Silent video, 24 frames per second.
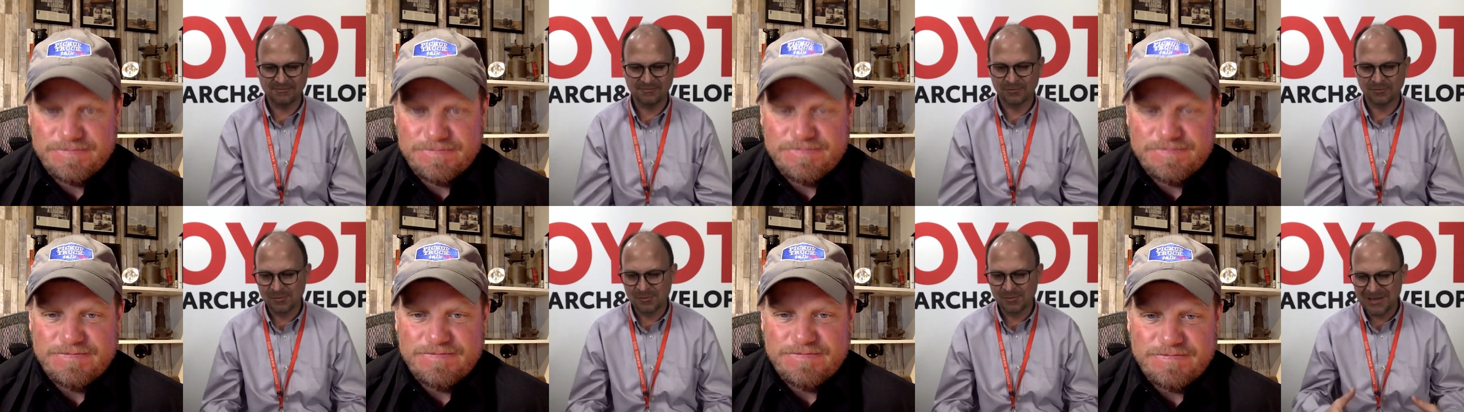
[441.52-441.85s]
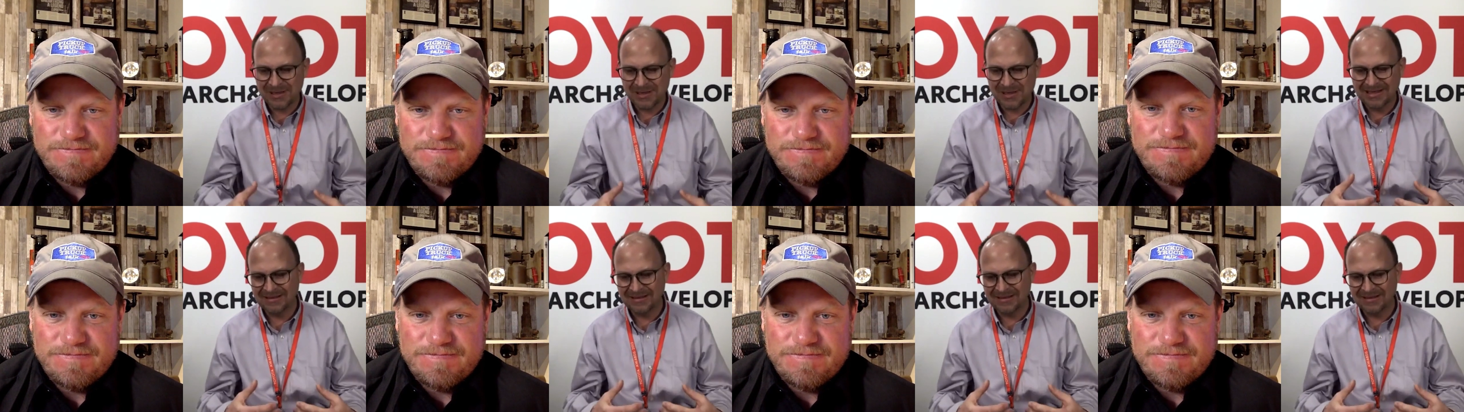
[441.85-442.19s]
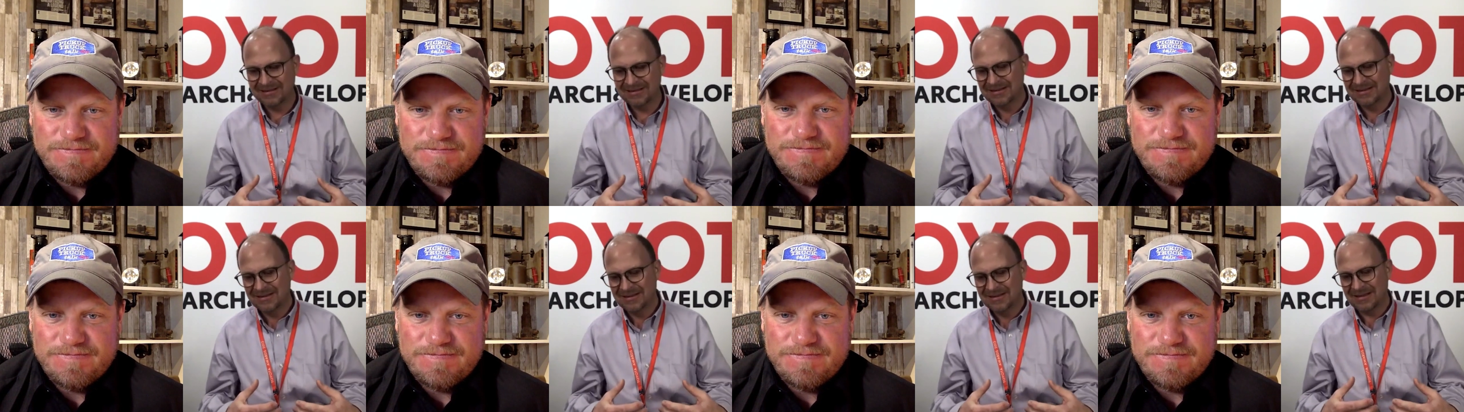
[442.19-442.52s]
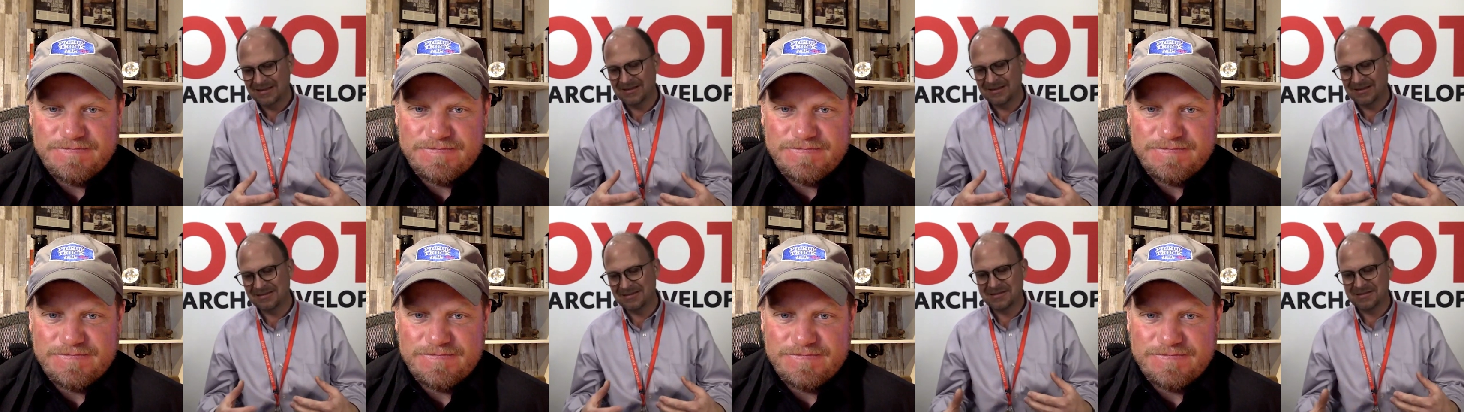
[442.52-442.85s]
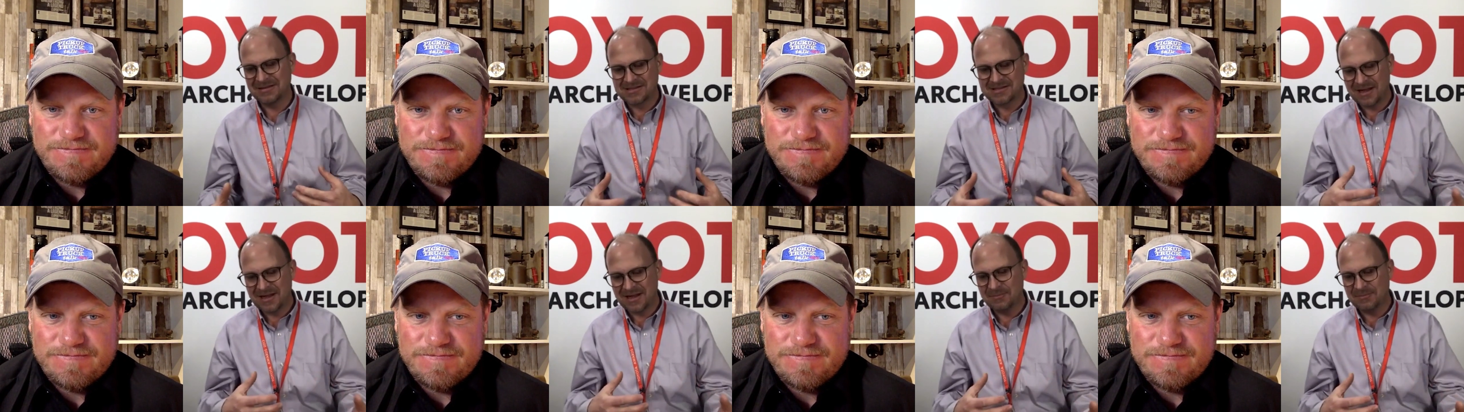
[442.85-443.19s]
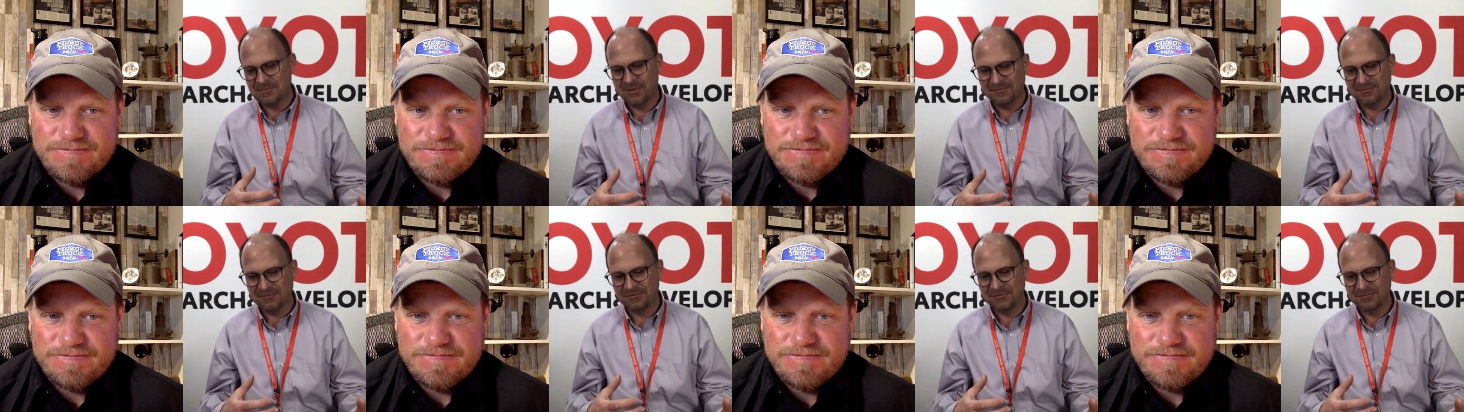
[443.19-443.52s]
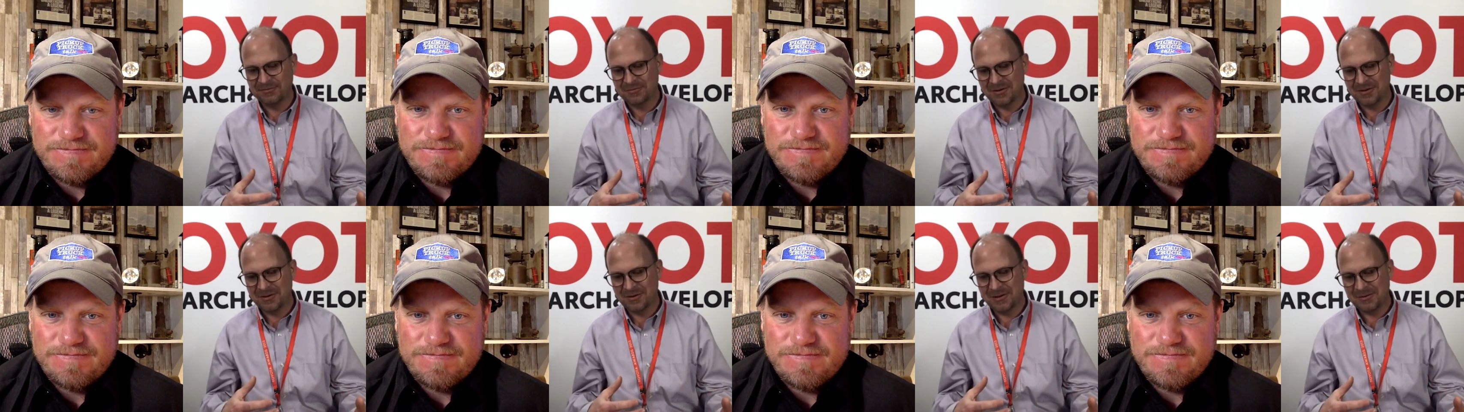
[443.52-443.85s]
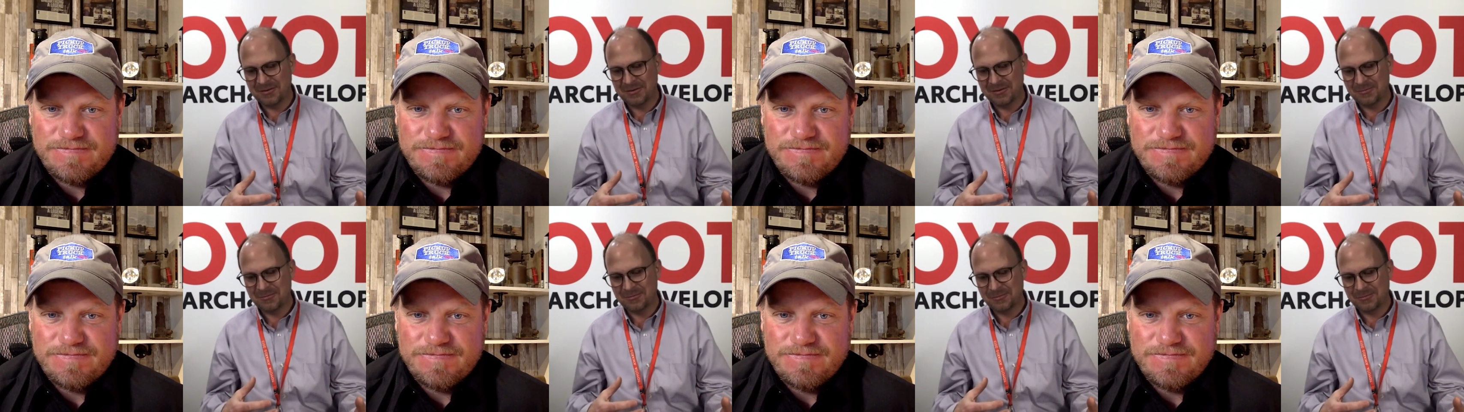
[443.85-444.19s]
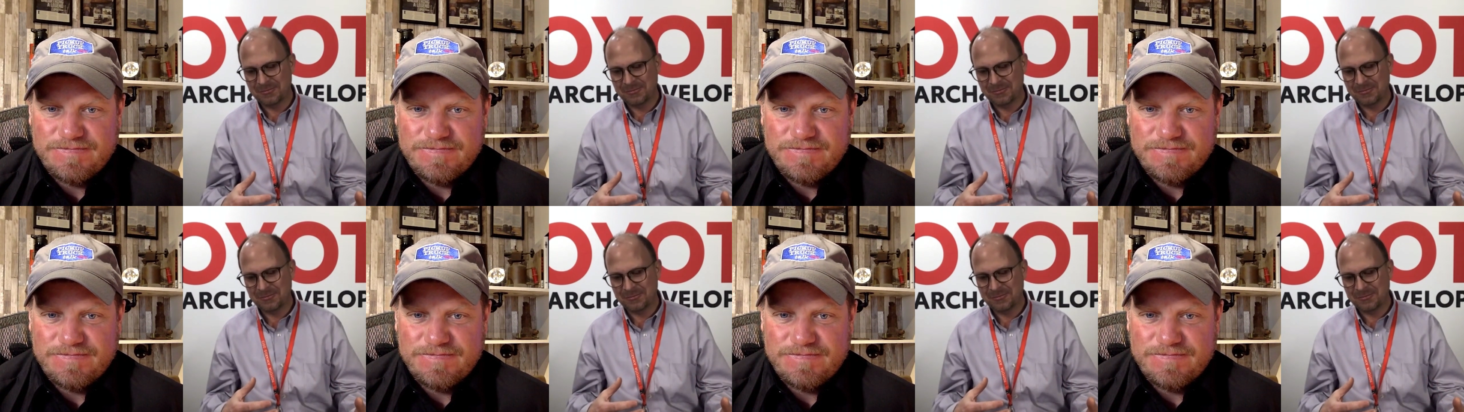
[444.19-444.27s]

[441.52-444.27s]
Speaker 1: and for me, uh, this type of uh,